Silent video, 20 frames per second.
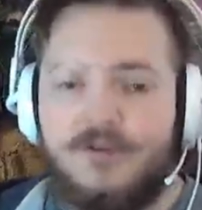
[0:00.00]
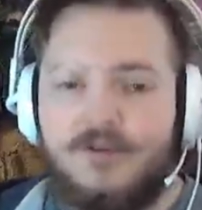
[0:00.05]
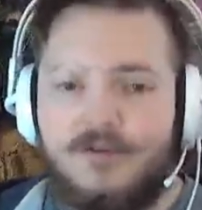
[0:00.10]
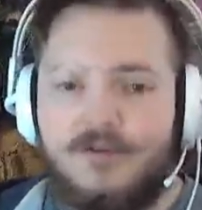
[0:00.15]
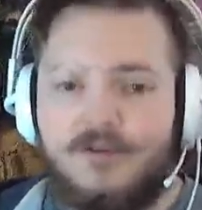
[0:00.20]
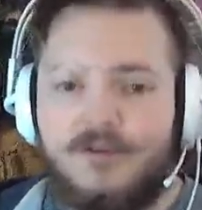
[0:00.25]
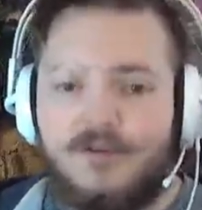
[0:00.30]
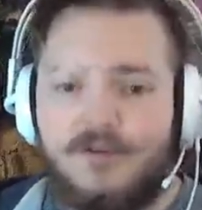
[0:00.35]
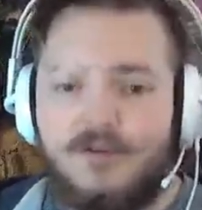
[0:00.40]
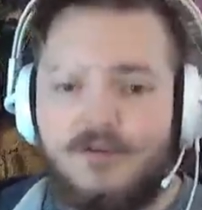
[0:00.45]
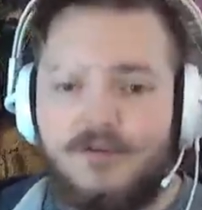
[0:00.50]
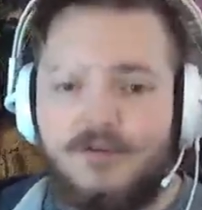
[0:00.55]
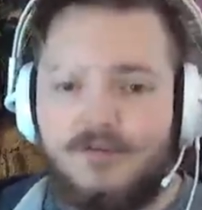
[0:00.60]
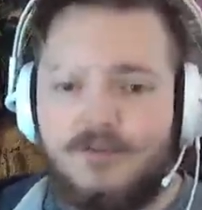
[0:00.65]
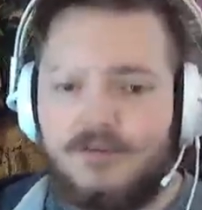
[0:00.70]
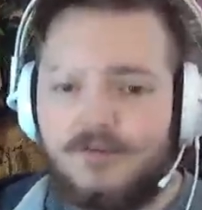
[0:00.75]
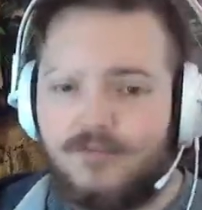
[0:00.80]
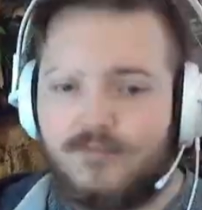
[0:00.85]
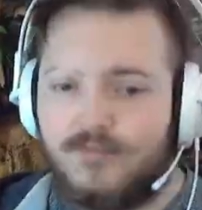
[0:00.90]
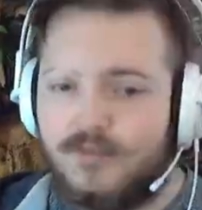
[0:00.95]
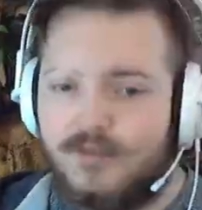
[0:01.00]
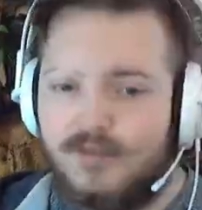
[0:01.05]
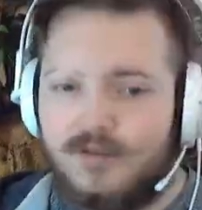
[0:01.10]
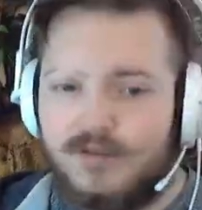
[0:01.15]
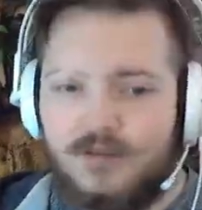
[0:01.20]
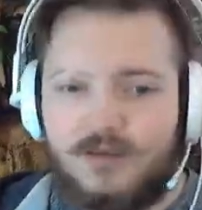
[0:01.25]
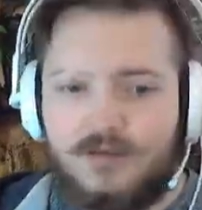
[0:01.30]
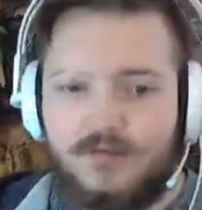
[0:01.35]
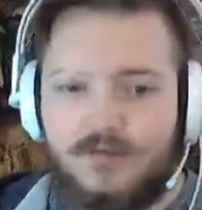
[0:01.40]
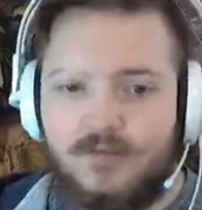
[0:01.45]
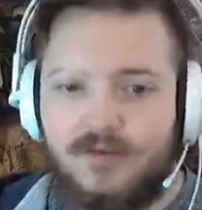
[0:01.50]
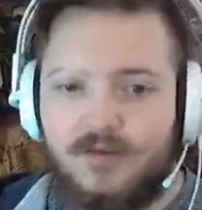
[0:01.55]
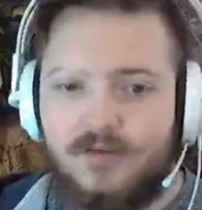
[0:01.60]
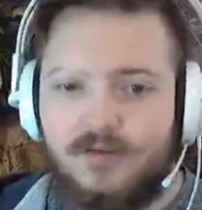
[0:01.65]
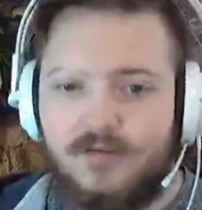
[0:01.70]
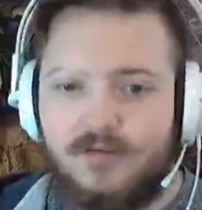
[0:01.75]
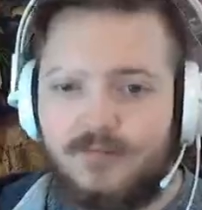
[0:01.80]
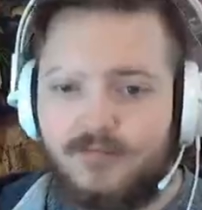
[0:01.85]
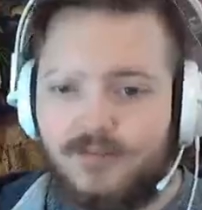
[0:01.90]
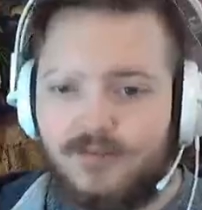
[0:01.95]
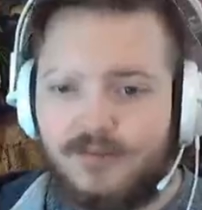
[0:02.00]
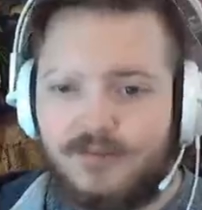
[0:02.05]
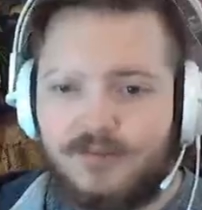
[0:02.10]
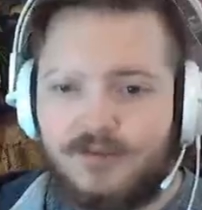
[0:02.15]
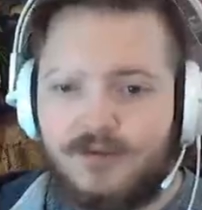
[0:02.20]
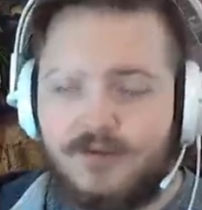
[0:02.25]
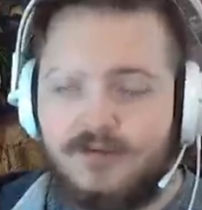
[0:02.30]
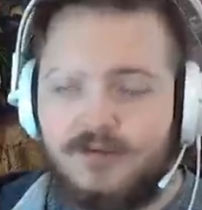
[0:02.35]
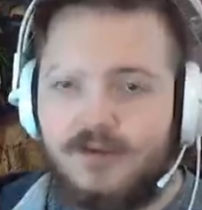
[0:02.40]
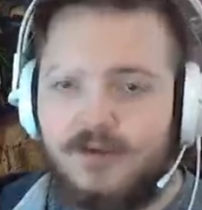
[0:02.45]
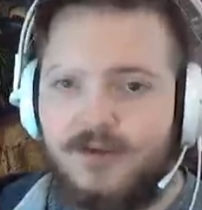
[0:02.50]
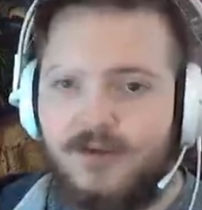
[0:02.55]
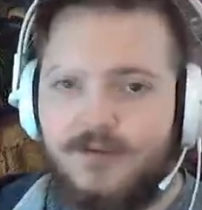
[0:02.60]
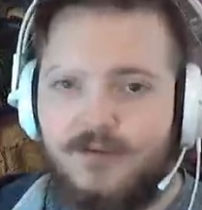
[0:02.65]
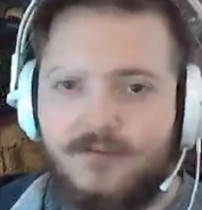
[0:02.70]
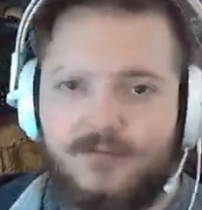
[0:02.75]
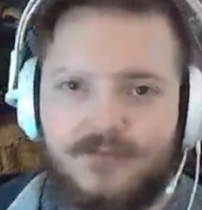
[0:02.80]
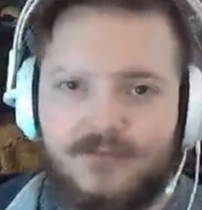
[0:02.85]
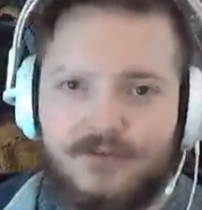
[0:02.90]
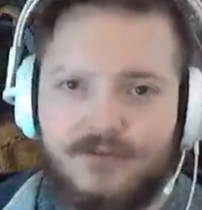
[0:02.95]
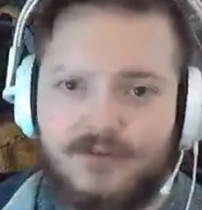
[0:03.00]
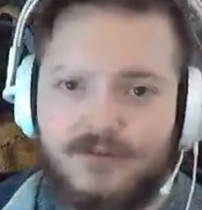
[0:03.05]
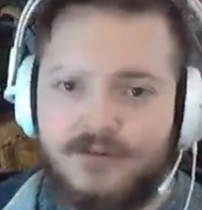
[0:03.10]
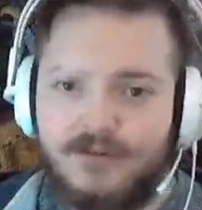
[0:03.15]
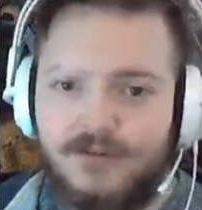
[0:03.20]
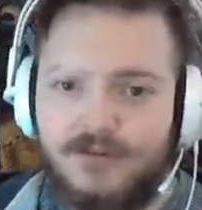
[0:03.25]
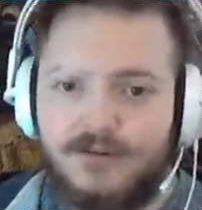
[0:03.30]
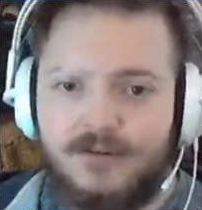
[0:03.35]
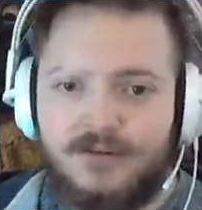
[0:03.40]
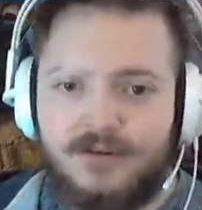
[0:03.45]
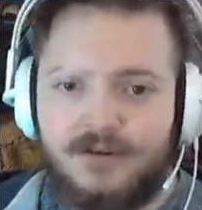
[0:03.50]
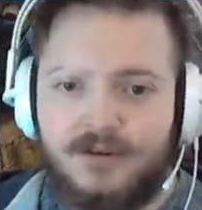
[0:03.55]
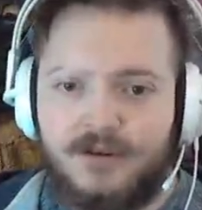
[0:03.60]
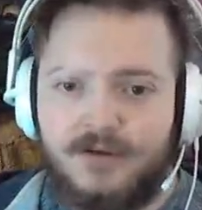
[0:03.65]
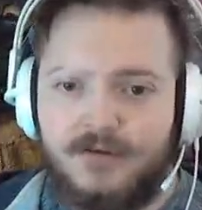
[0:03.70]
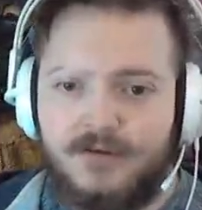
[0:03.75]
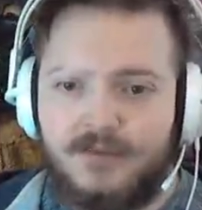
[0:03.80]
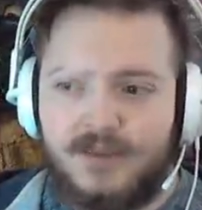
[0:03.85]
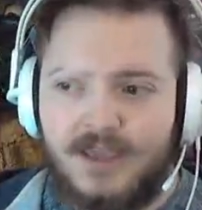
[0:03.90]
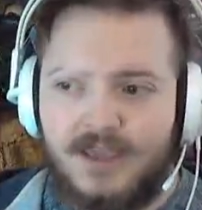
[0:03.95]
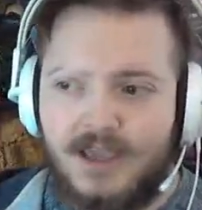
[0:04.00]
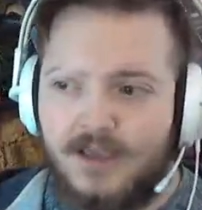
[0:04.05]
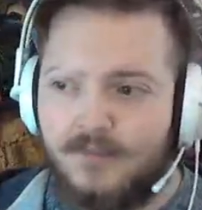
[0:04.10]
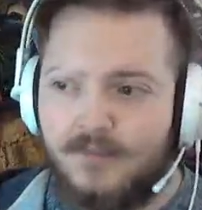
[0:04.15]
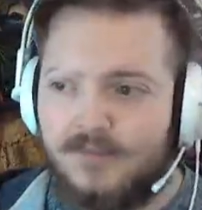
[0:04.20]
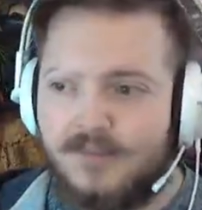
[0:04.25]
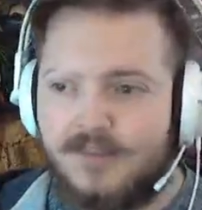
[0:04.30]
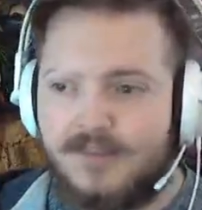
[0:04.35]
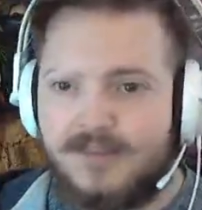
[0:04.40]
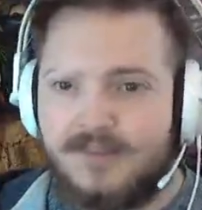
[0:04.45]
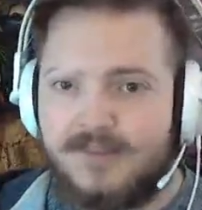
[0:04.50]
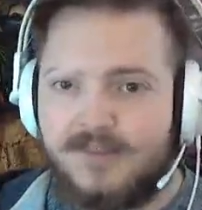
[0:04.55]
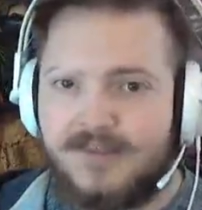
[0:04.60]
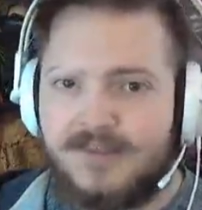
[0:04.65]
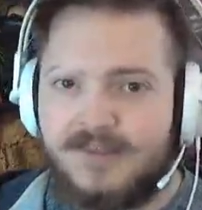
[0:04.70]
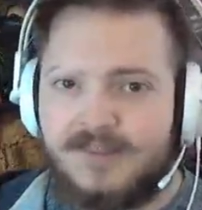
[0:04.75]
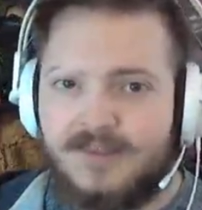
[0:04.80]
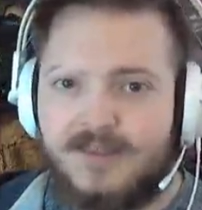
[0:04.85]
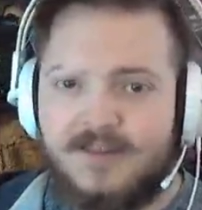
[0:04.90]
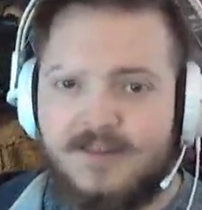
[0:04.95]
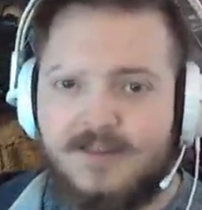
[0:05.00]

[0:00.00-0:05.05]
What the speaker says: So it's really going to depend on your playstyle, how you're feeling, the games, things like that.